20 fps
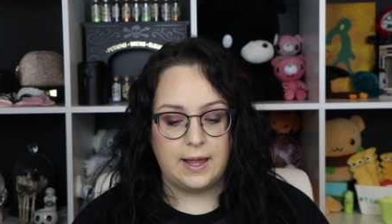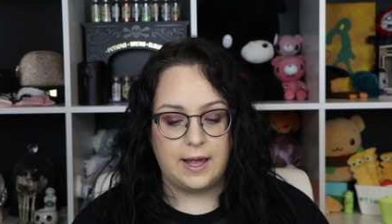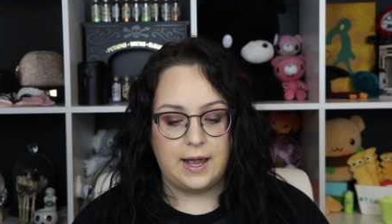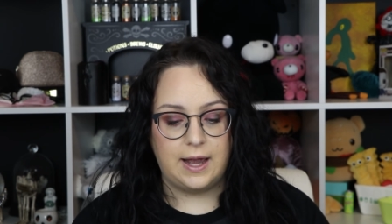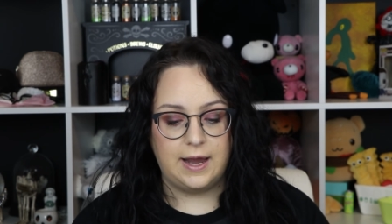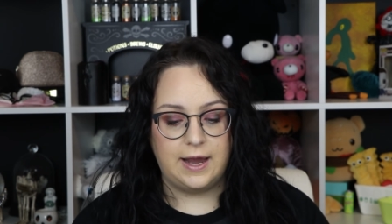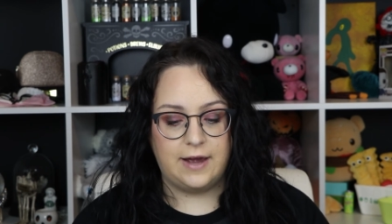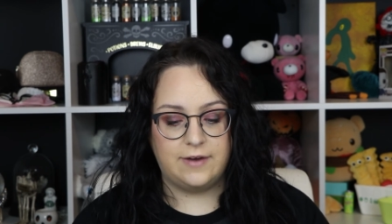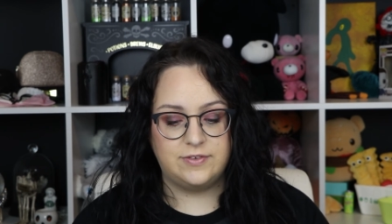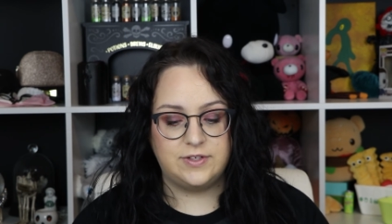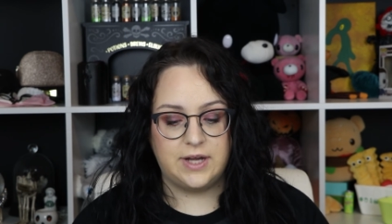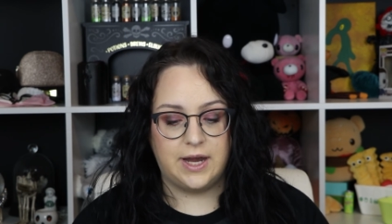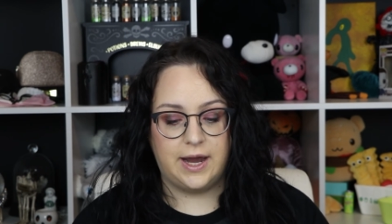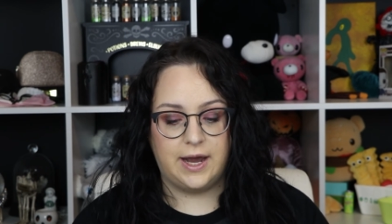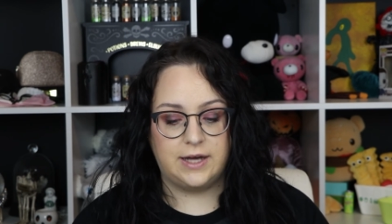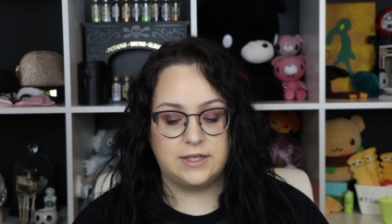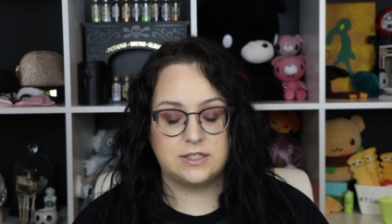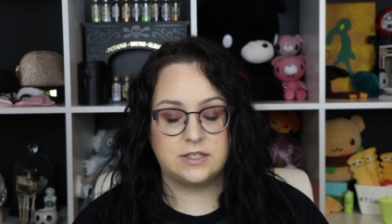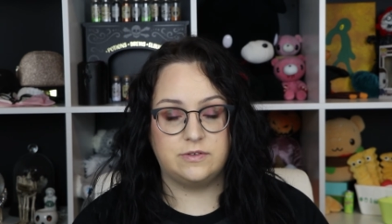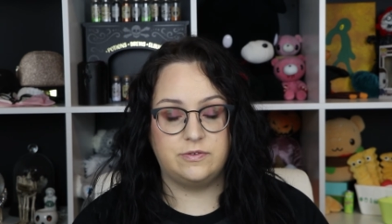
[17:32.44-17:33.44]
I have to
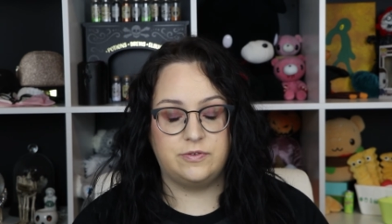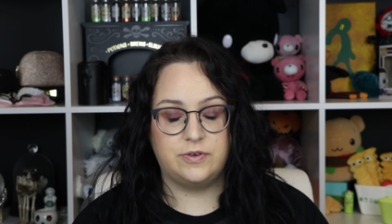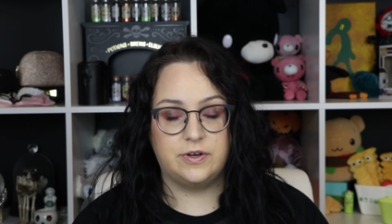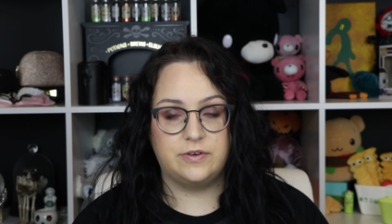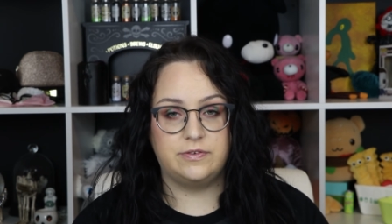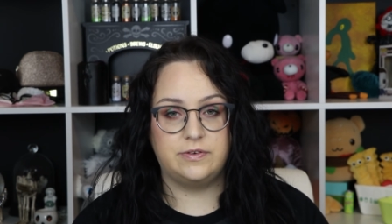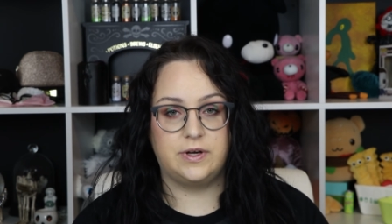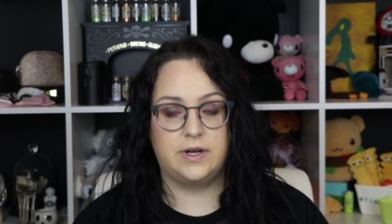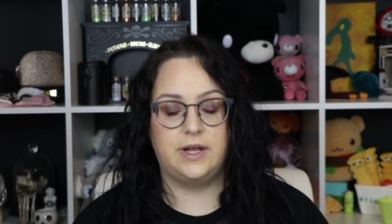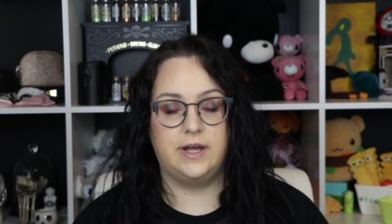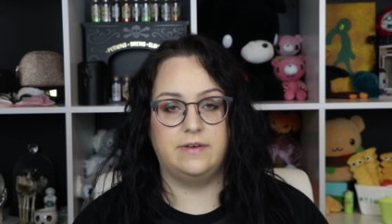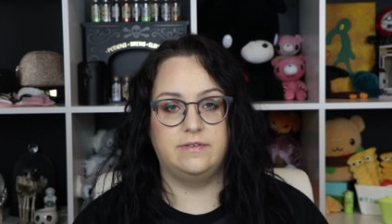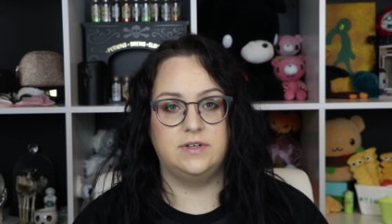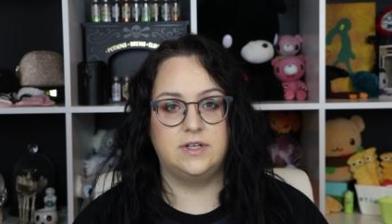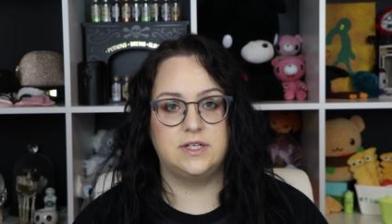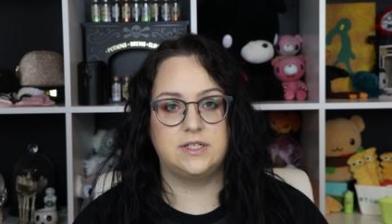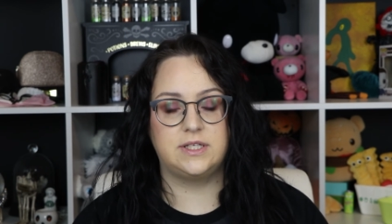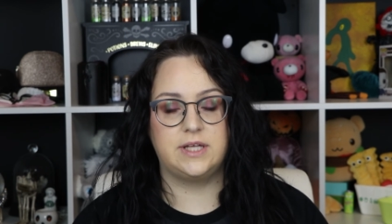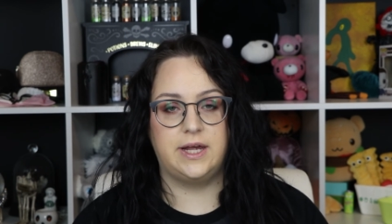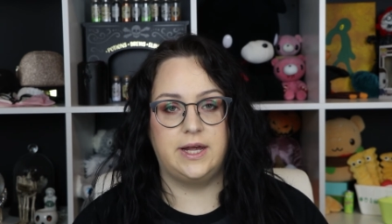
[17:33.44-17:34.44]
ask for
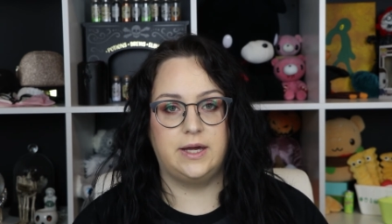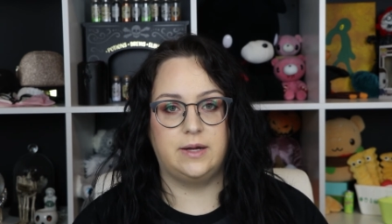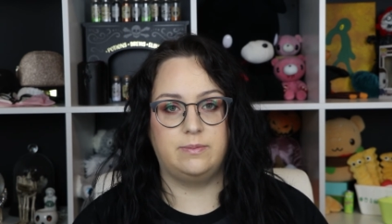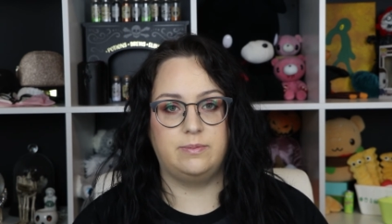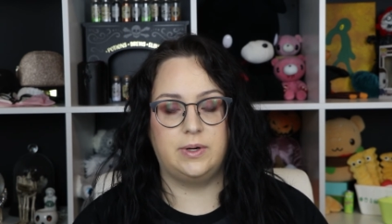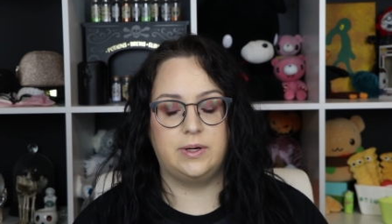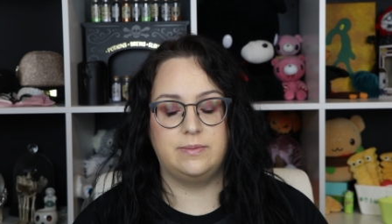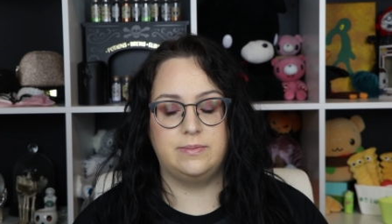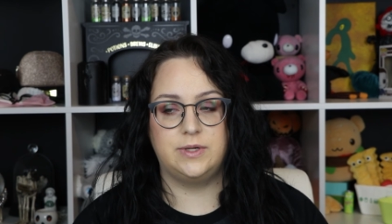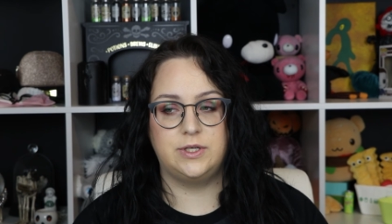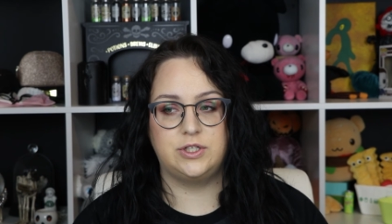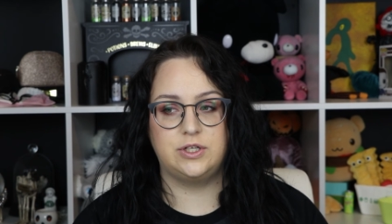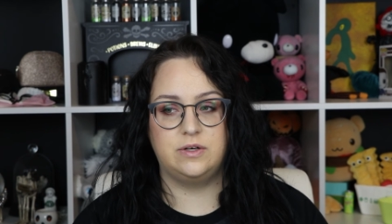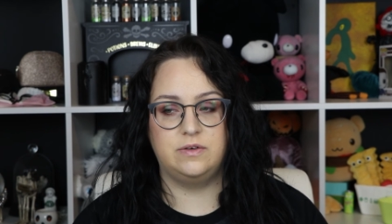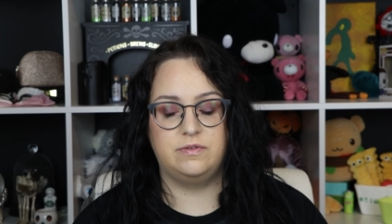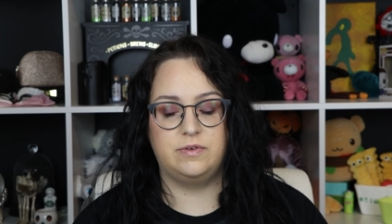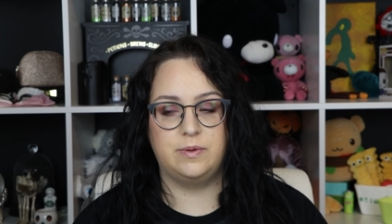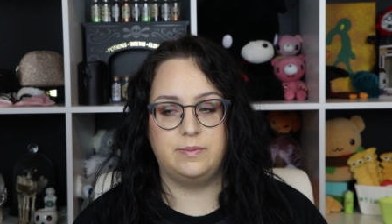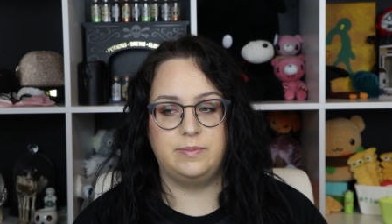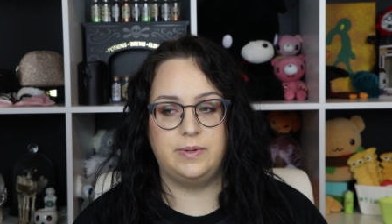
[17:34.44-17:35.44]
forgiveness and
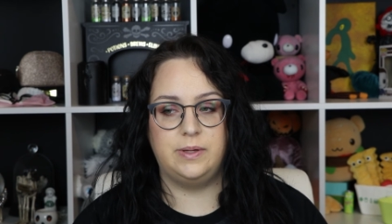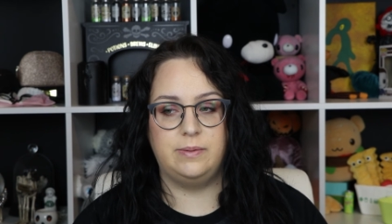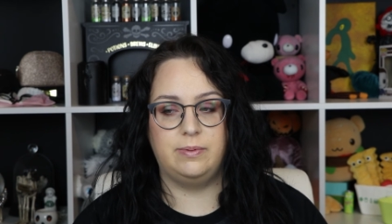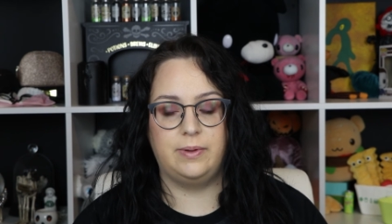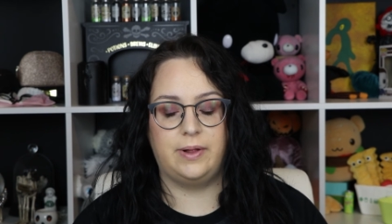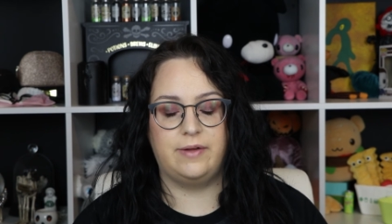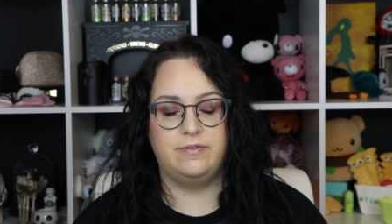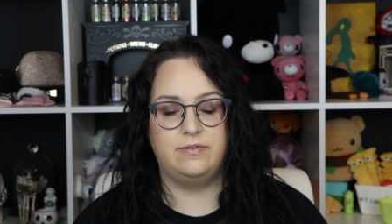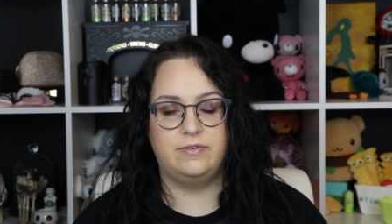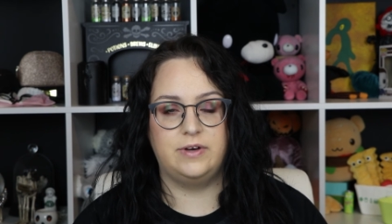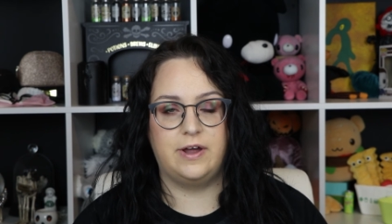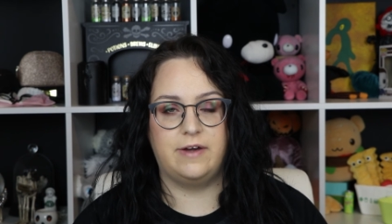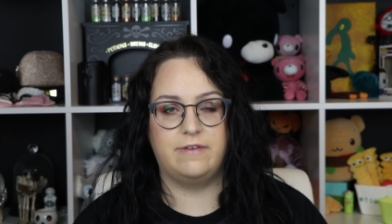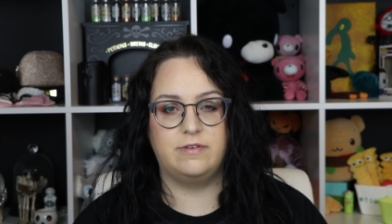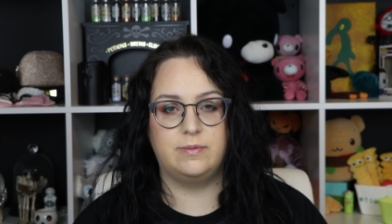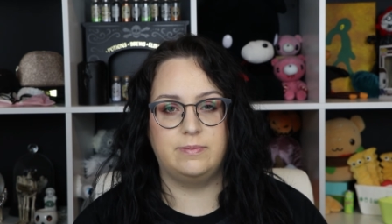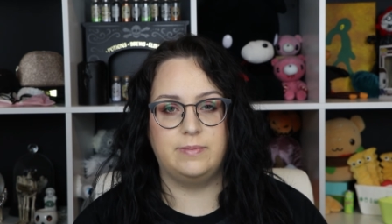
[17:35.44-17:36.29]
permission from people I've never